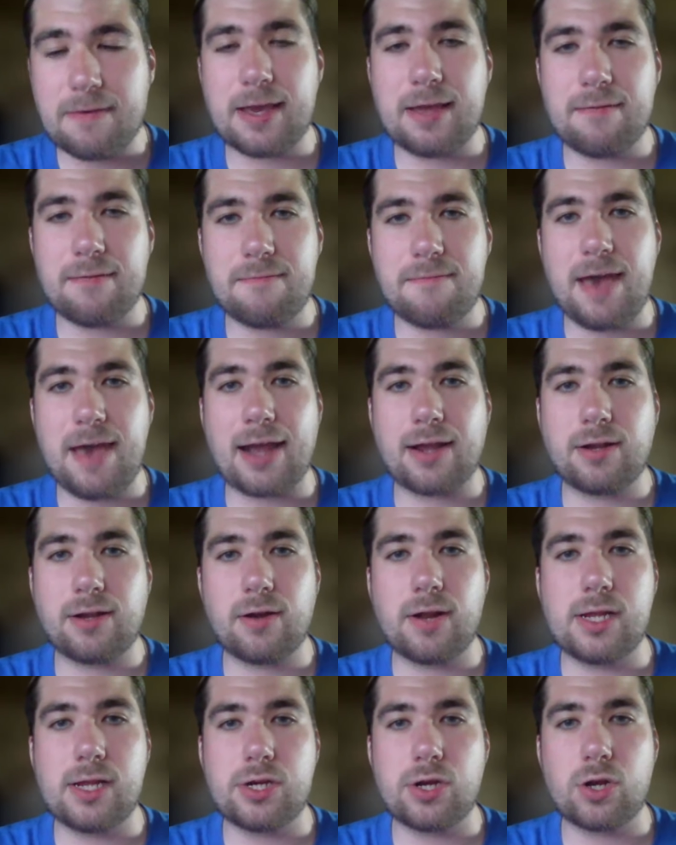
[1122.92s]

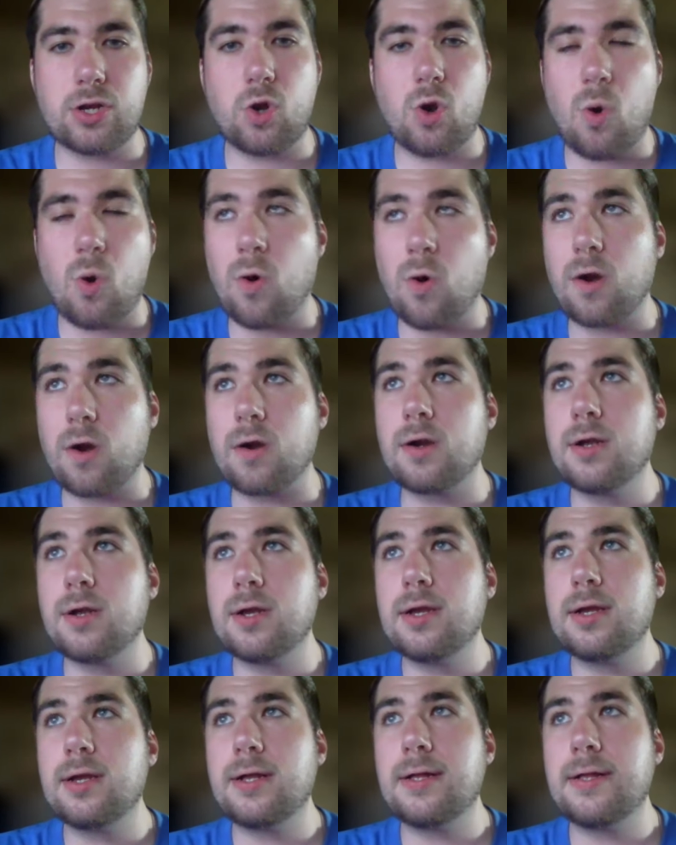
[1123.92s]
factor in your core,
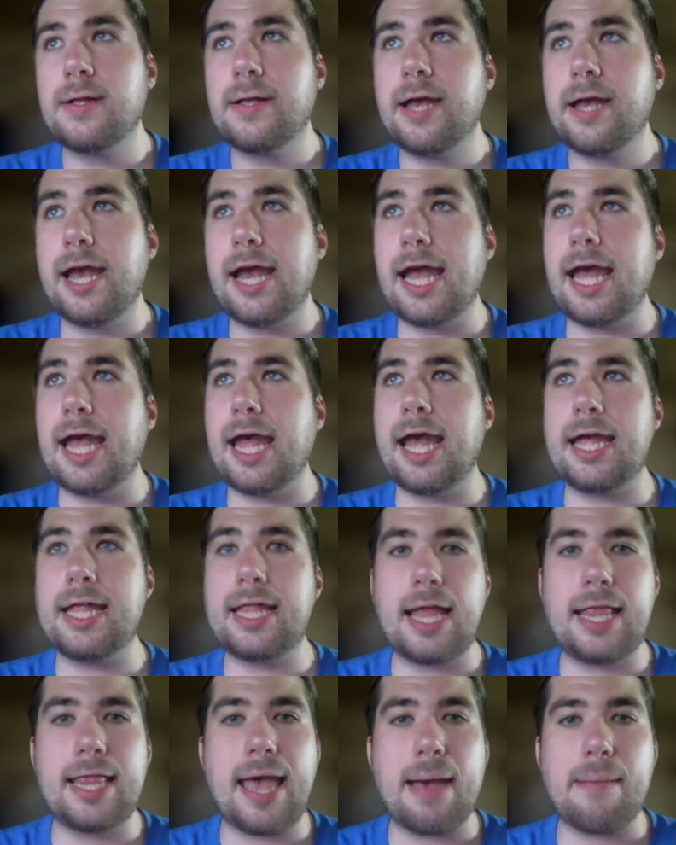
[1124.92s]

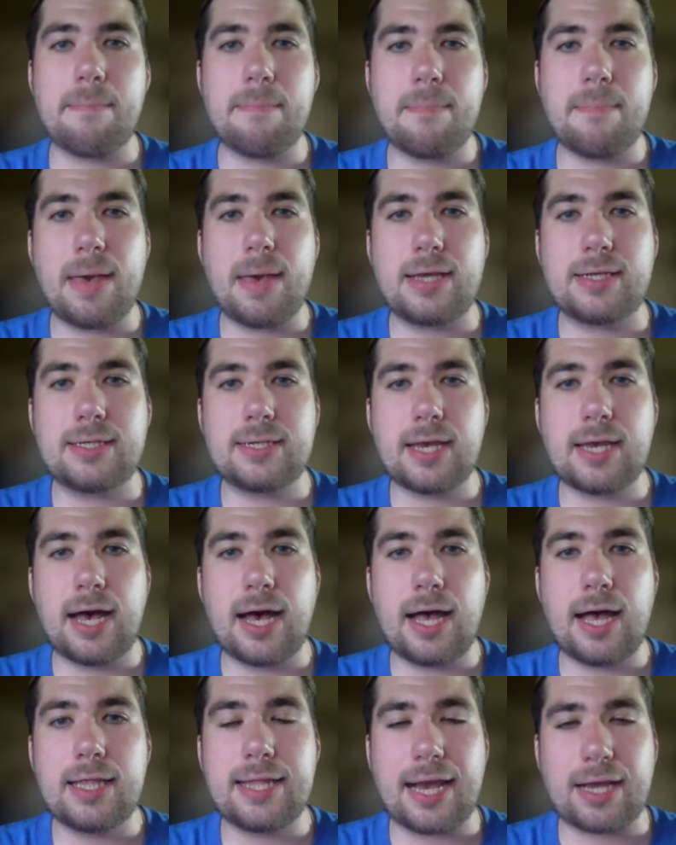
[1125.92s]
and that makes
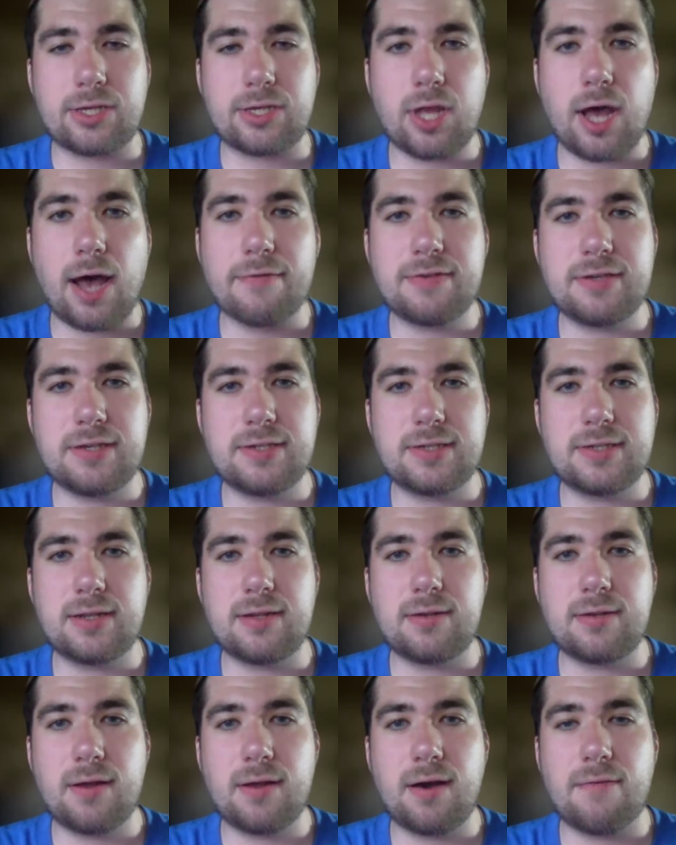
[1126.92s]
next
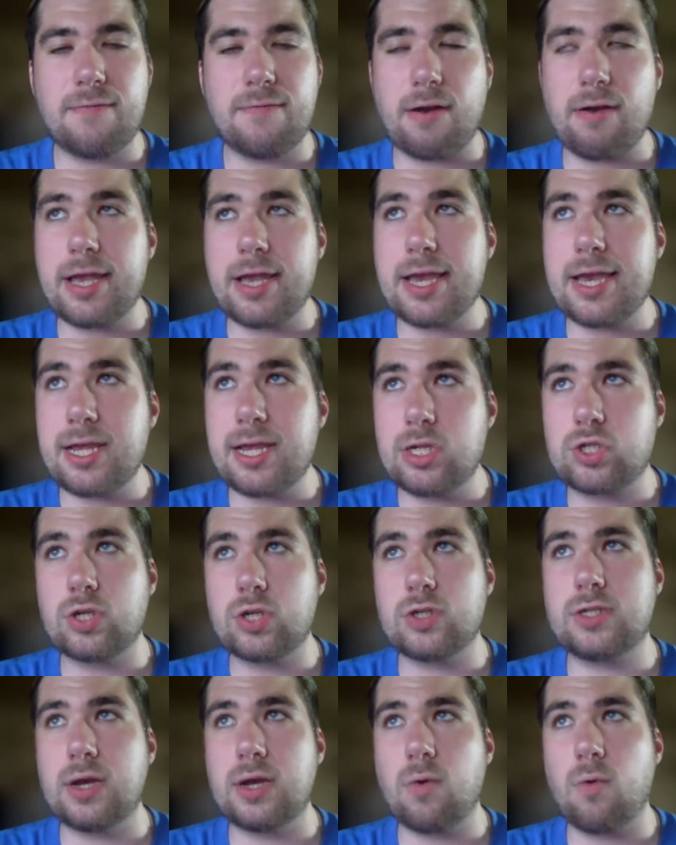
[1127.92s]
offseason a very
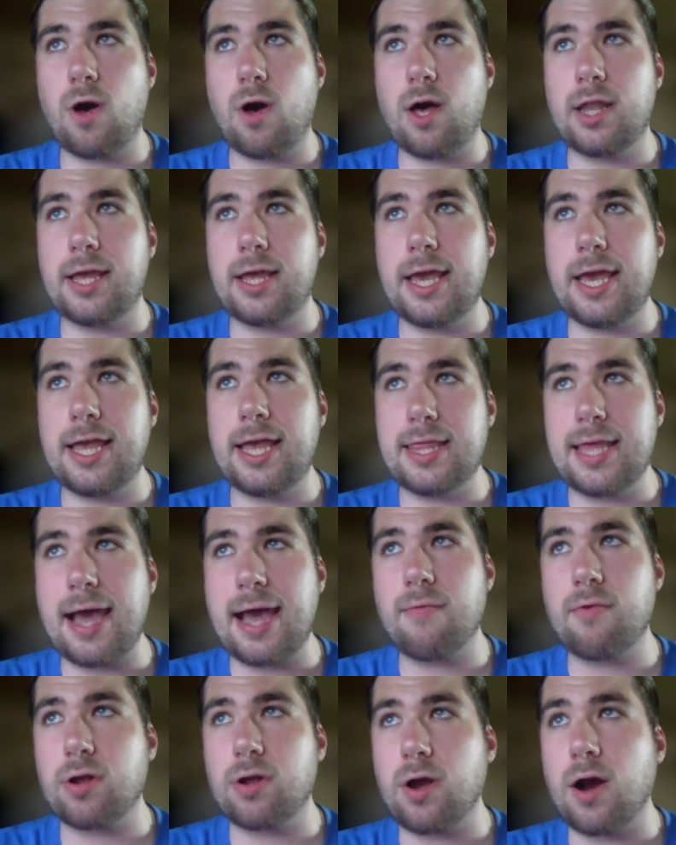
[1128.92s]
interesting one in that
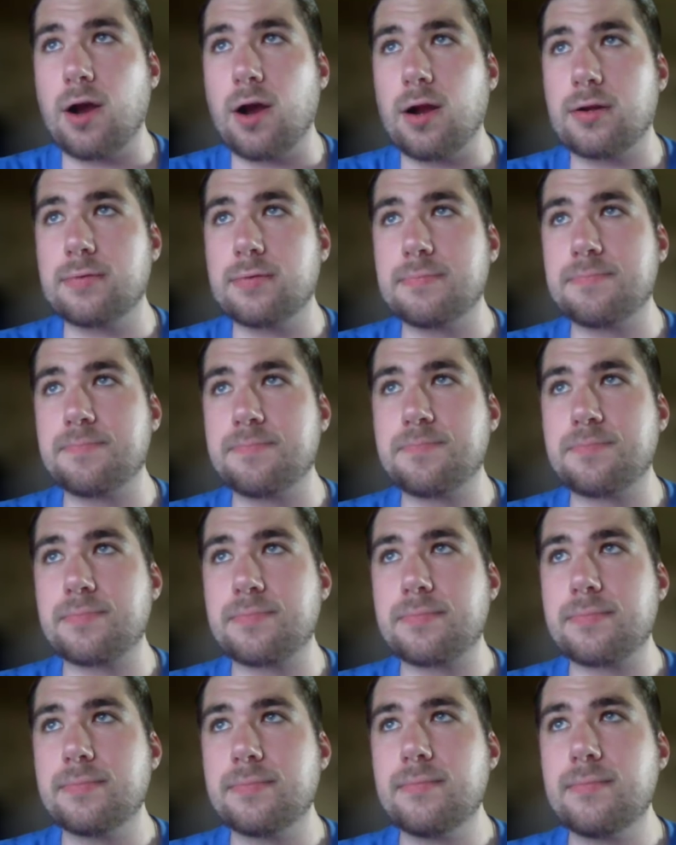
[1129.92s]
regard.
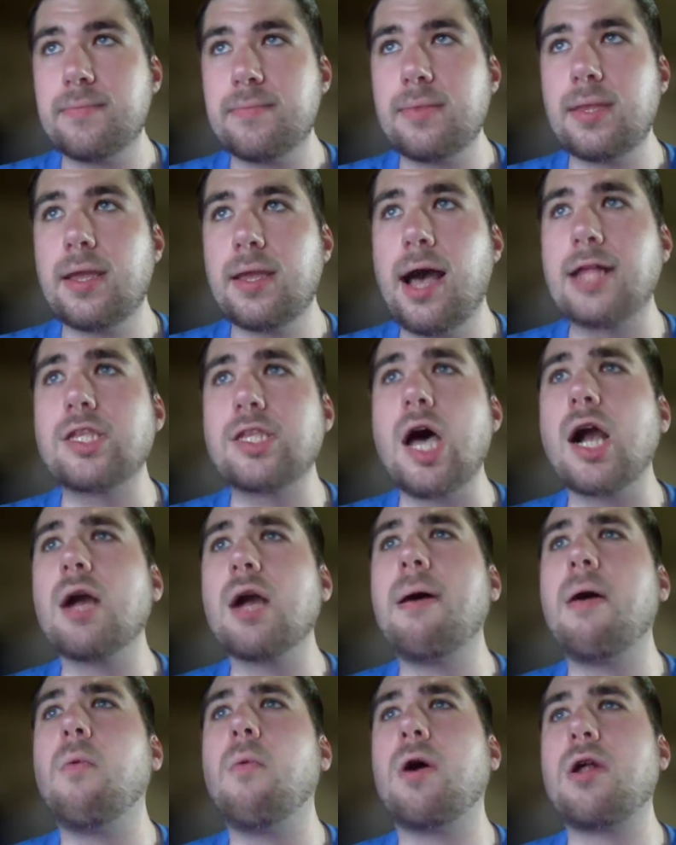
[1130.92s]
I'll talk
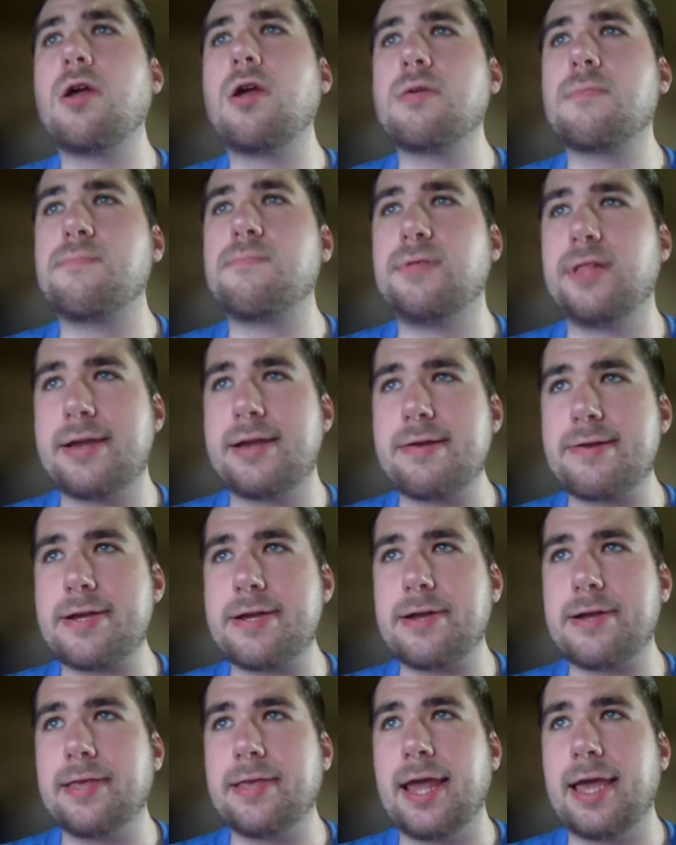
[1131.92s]
about one other player
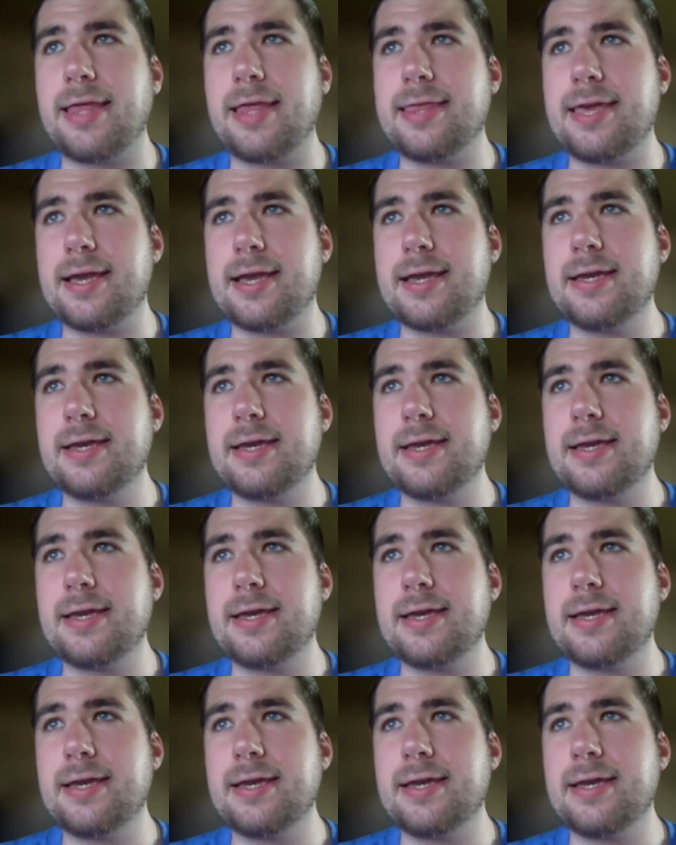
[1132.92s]
here that I think